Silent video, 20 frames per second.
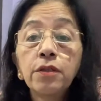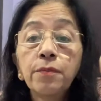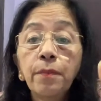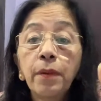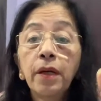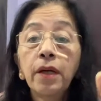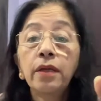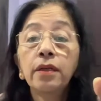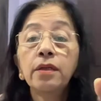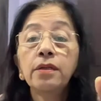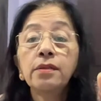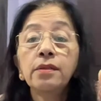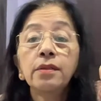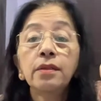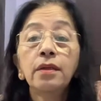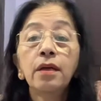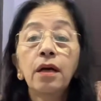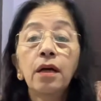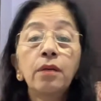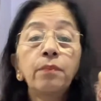part is
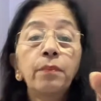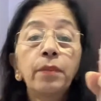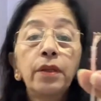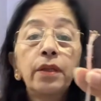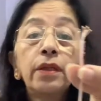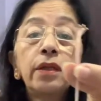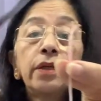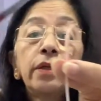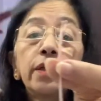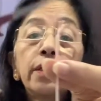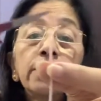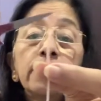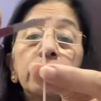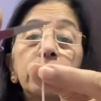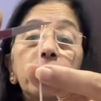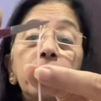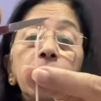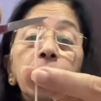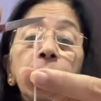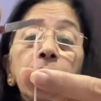carpel. It has
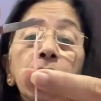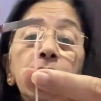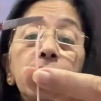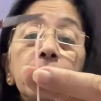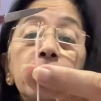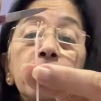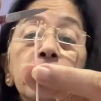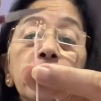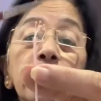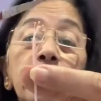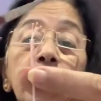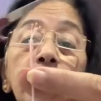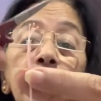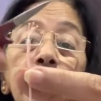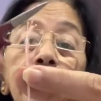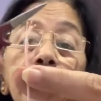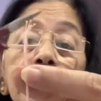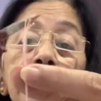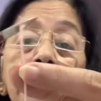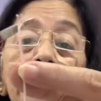three parts:
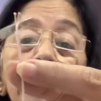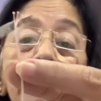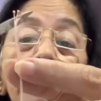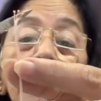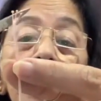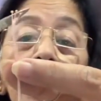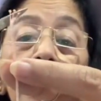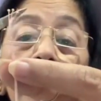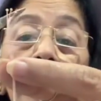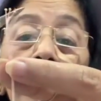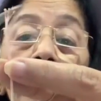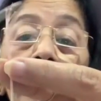the stigma,